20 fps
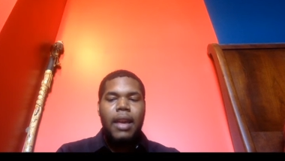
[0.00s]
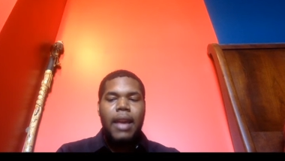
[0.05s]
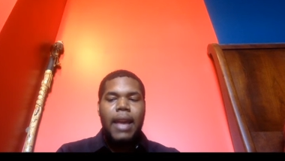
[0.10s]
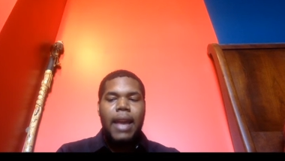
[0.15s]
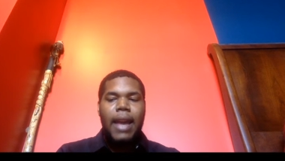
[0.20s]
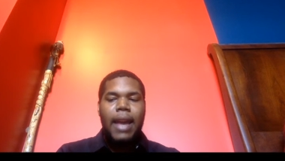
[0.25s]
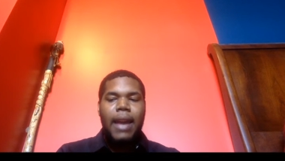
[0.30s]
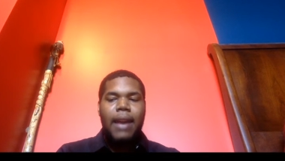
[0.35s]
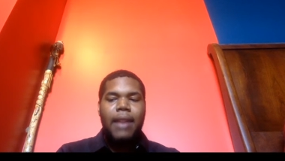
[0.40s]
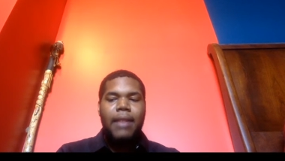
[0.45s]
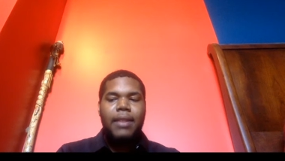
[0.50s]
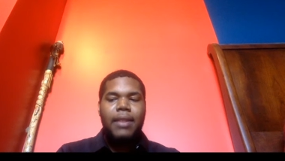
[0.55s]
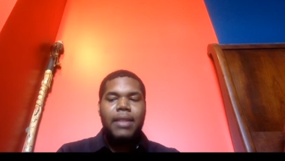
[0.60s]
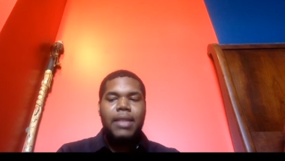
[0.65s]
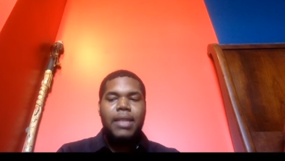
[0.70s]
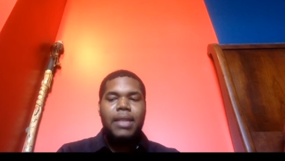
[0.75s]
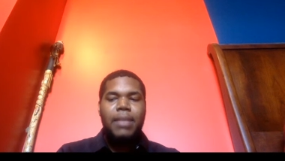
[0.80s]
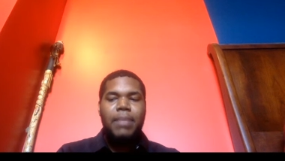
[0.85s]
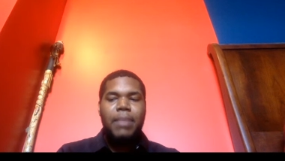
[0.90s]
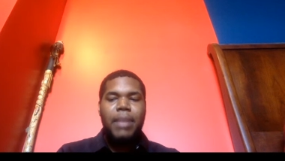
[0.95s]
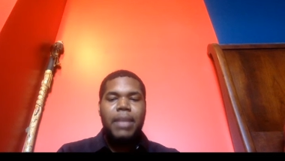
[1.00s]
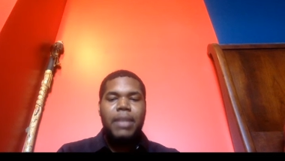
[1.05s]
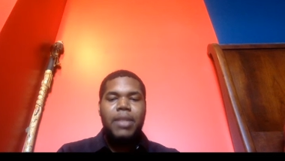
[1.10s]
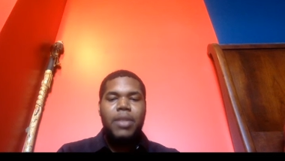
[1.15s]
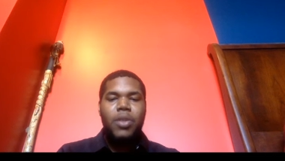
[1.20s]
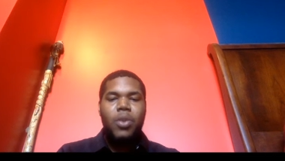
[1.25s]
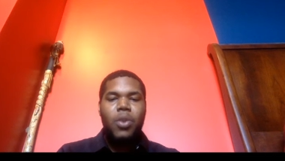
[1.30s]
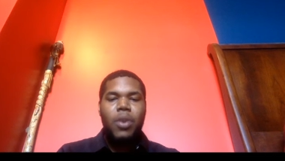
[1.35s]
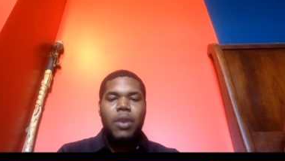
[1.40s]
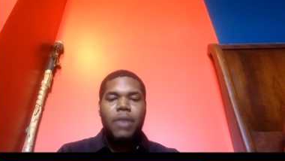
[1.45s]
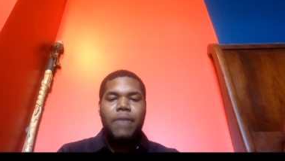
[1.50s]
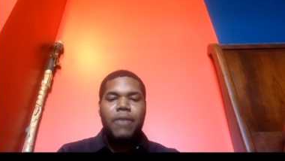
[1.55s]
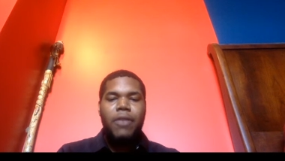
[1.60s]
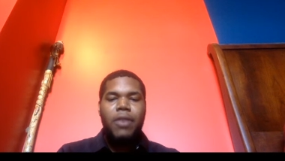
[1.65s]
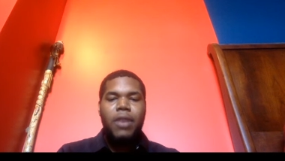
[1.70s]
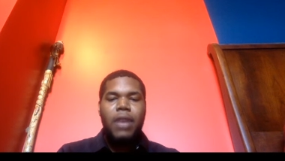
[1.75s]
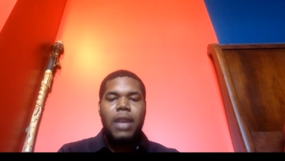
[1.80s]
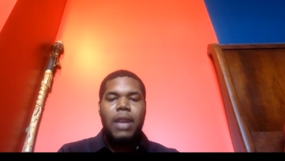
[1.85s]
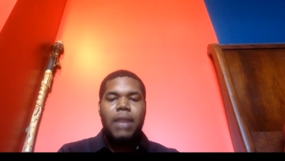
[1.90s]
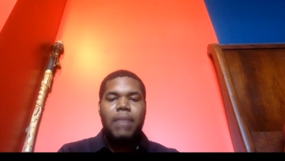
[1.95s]
And this is a big story for
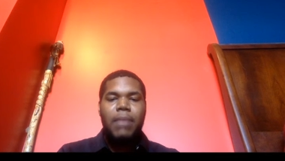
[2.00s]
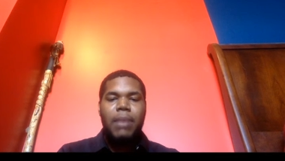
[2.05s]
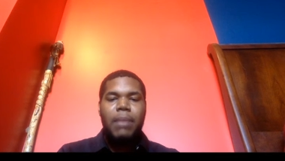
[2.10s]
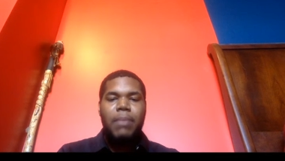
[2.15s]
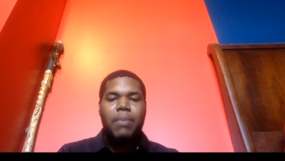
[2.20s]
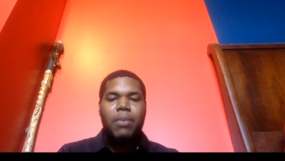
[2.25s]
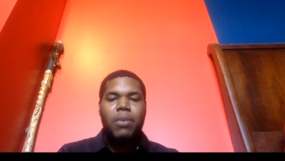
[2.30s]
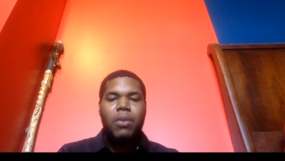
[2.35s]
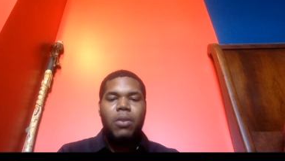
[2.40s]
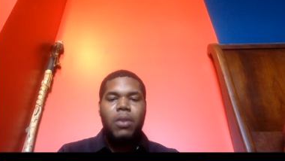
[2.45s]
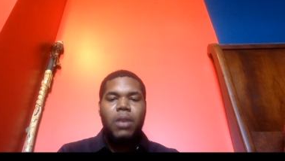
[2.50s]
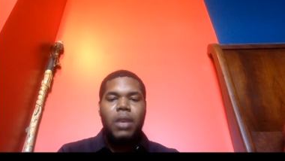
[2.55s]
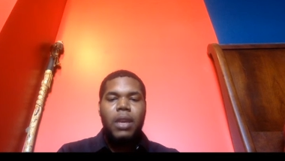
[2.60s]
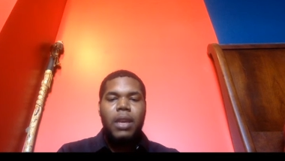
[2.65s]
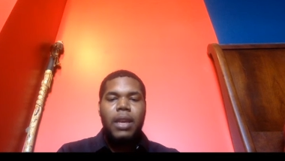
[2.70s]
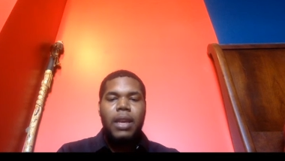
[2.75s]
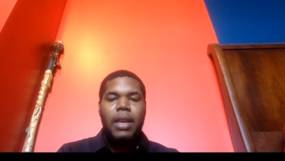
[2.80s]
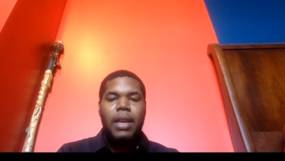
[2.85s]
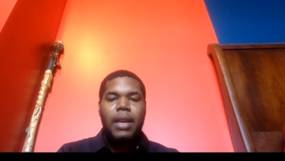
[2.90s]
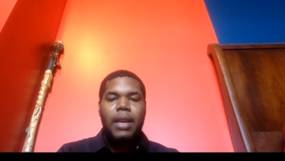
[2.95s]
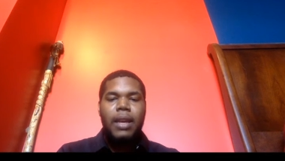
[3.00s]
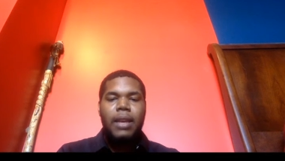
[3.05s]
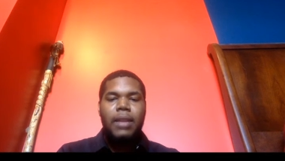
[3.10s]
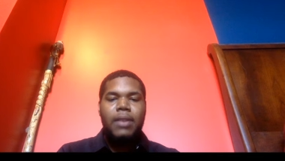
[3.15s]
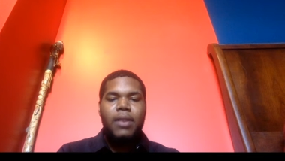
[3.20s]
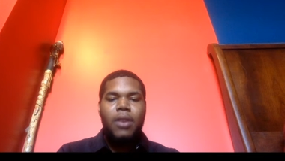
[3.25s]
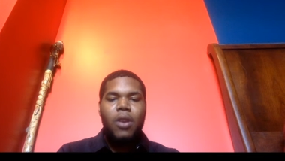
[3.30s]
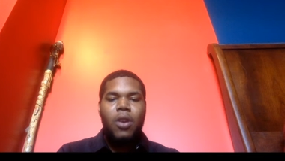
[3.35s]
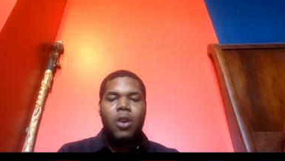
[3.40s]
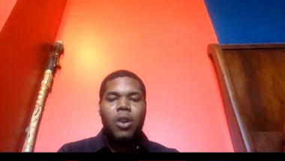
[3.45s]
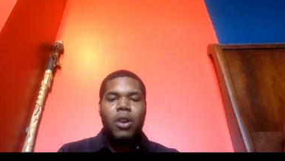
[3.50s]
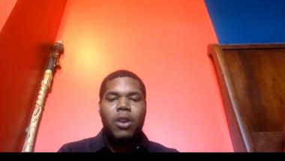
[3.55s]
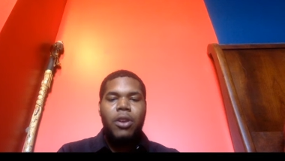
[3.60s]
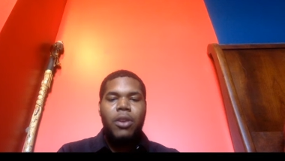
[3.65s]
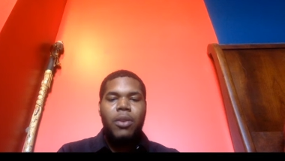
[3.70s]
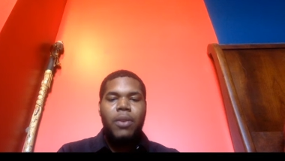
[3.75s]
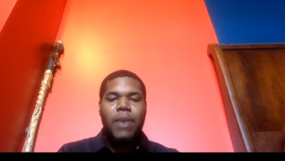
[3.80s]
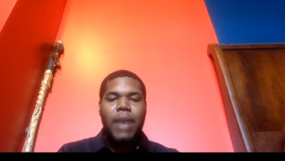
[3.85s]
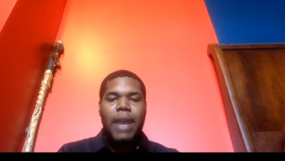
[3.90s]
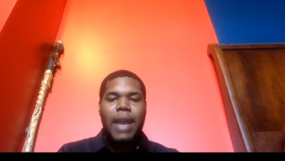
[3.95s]
a lot of people is are
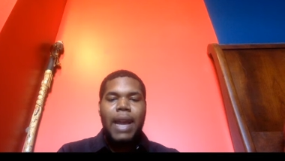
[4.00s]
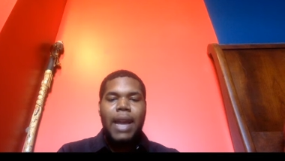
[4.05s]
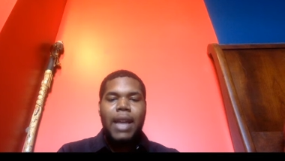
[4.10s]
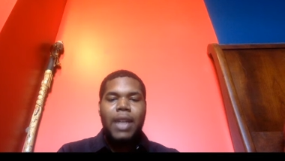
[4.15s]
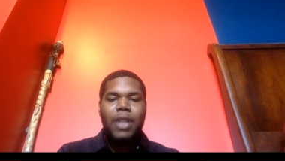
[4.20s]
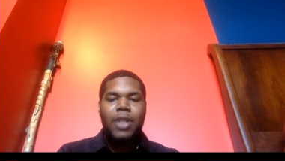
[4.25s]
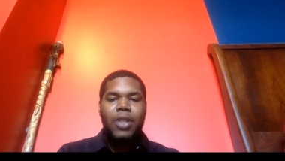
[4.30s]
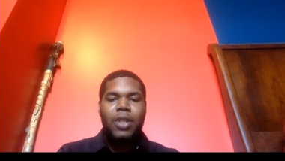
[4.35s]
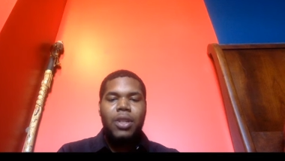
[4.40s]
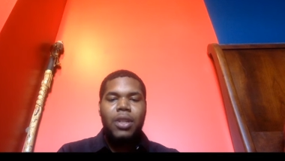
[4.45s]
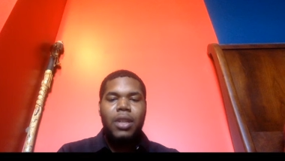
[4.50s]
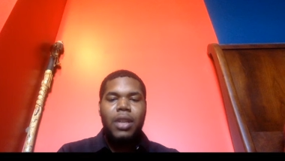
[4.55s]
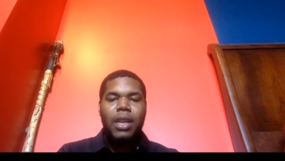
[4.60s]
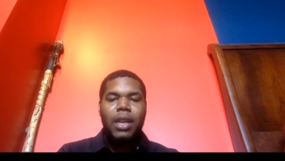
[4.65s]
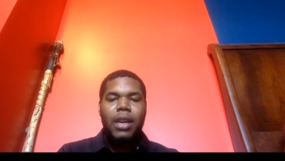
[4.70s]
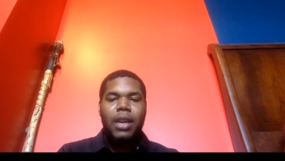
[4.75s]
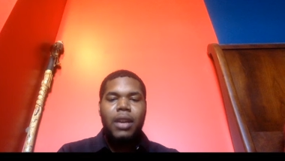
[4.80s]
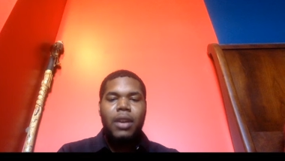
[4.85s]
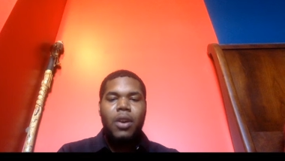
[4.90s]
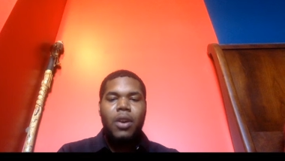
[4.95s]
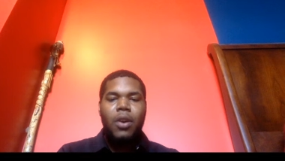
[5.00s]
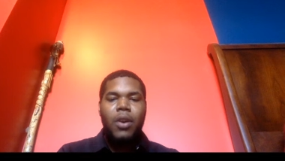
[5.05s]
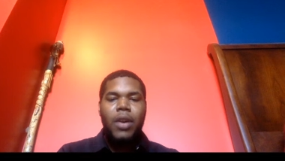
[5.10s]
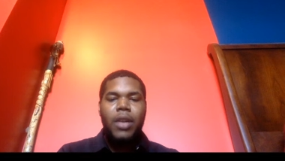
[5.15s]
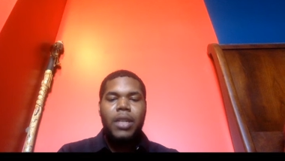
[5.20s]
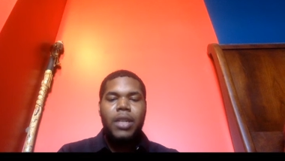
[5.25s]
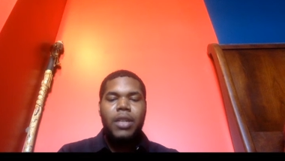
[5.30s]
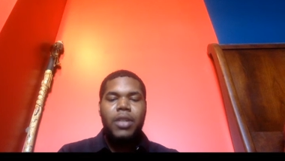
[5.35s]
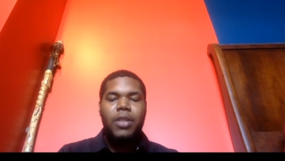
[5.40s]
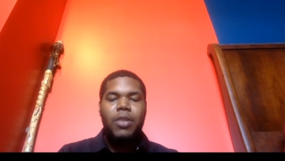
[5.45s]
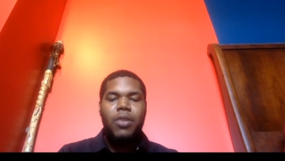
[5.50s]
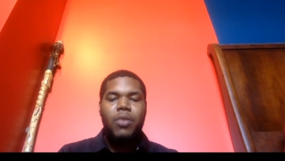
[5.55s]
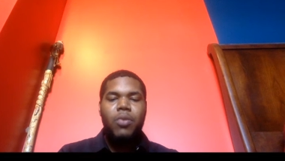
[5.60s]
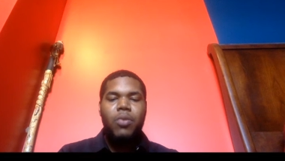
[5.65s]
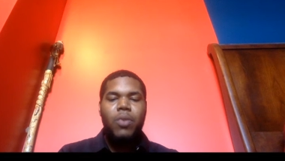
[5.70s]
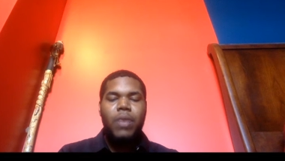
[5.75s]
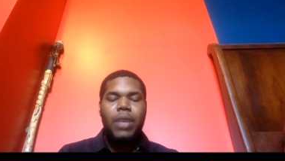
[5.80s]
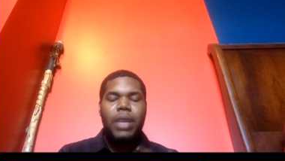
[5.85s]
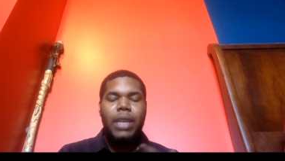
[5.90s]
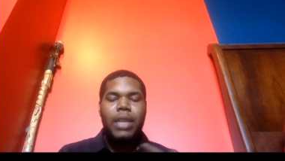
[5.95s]
you actually going to do
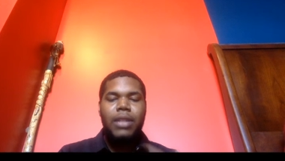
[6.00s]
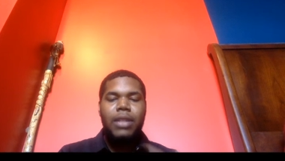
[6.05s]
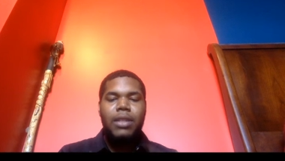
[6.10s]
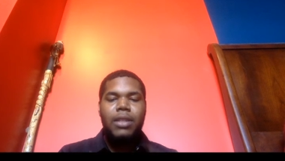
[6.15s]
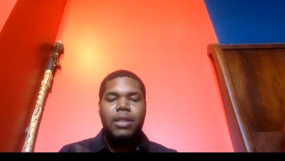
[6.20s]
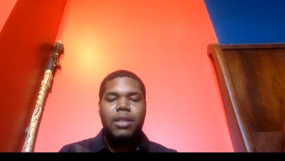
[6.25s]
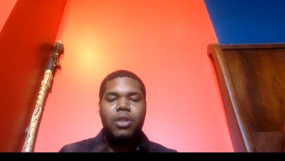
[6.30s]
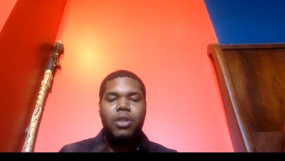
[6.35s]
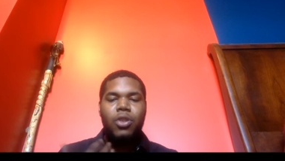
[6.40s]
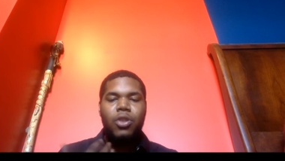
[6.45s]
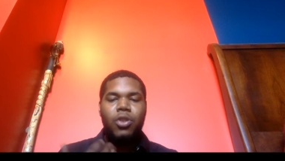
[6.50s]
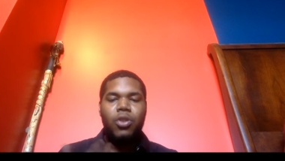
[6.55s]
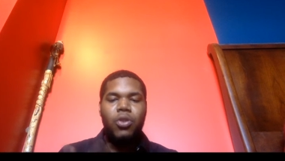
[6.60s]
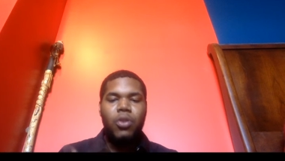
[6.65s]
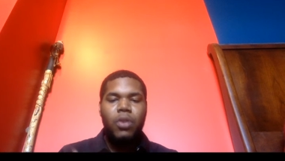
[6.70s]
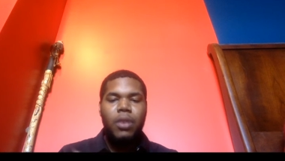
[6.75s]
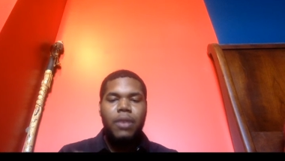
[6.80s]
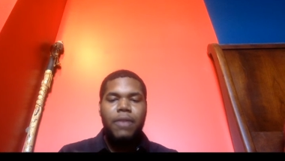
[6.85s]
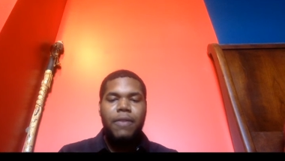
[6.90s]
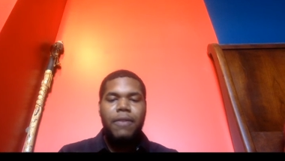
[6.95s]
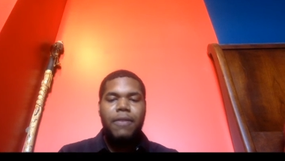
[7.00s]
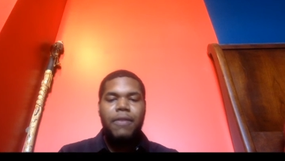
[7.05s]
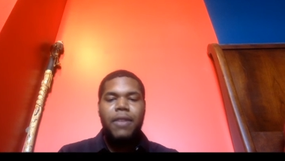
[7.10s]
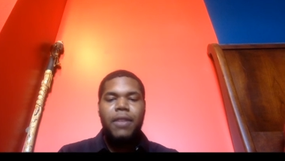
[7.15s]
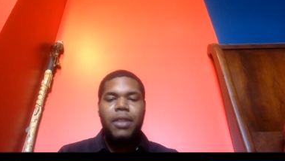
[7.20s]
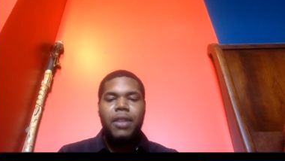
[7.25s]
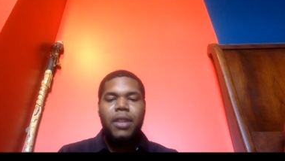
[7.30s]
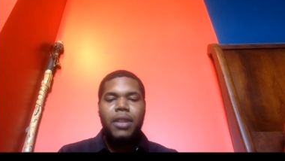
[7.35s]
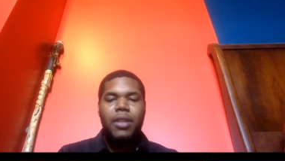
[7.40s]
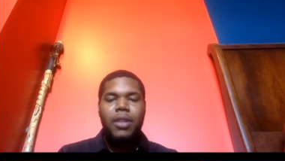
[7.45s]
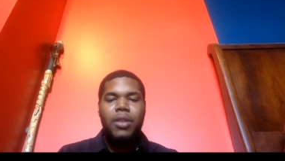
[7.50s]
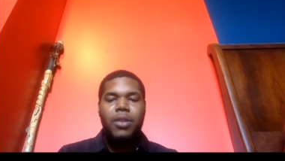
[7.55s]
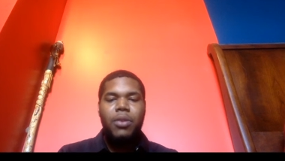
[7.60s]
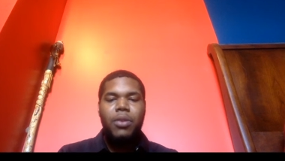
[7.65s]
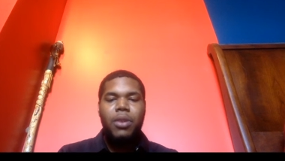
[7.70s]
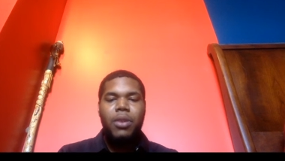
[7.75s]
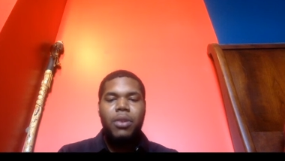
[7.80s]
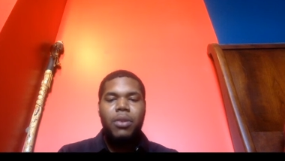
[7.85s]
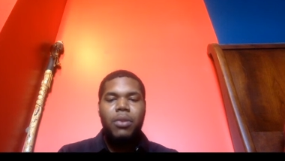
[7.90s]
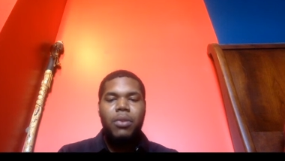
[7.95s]
what is truly fulfilling to
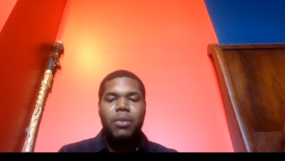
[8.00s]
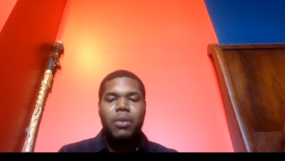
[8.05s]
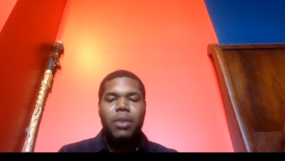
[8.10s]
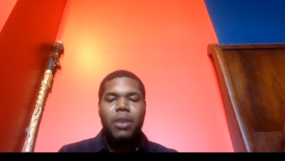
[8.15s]
you?